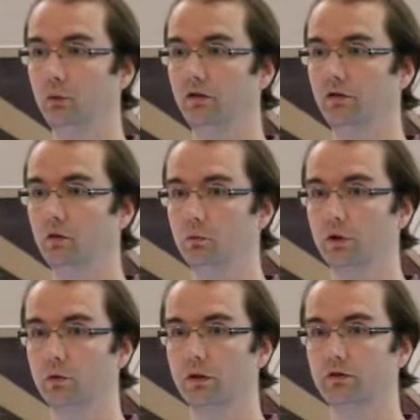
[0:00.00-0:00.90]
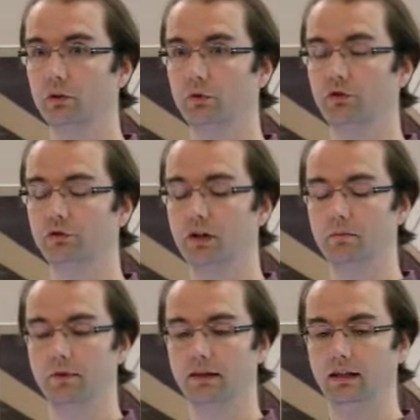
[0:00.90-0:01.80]
We've worked with groups
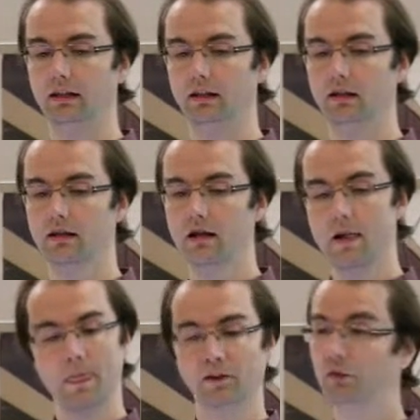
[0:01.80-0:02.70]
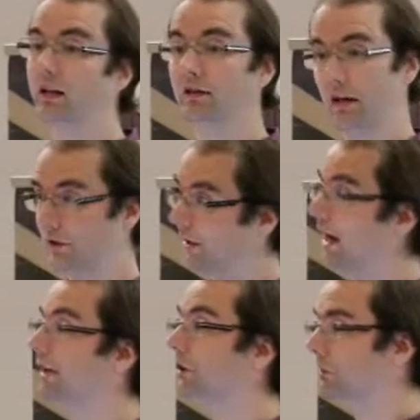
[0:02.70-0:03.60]
from the sitting around the
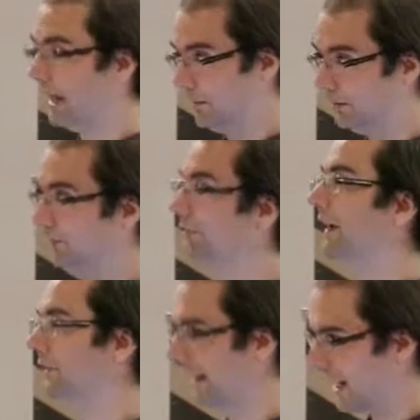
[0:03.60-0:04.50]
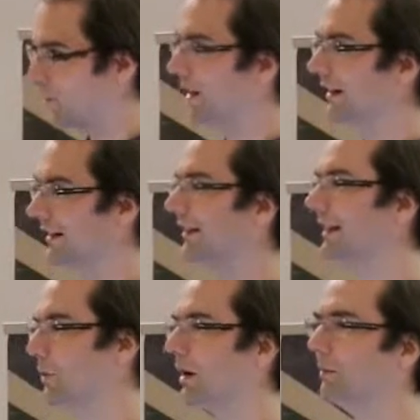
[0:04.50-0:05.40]
dining room table, figuring out what it is that
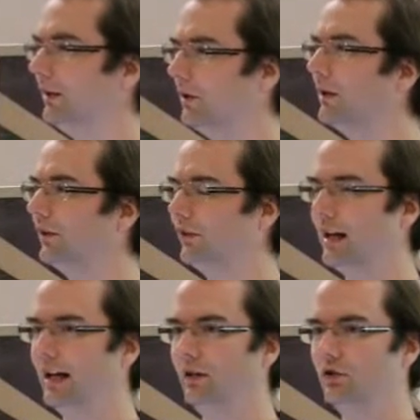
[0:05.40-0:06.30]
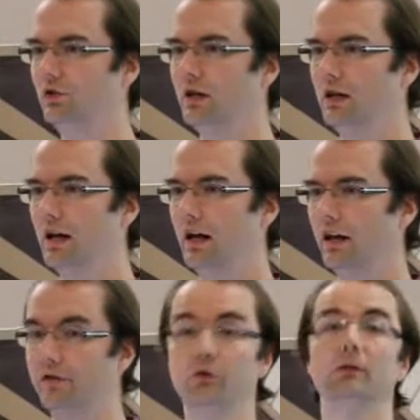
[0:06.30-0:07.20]
they want to be doing stage,
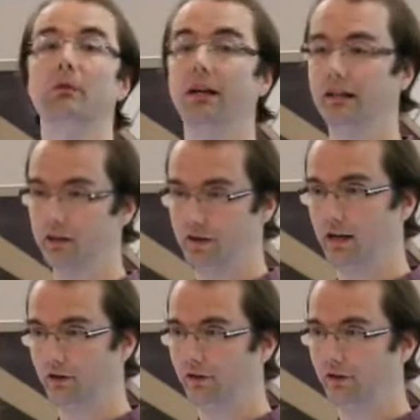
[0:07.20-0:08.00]
through the breaking ground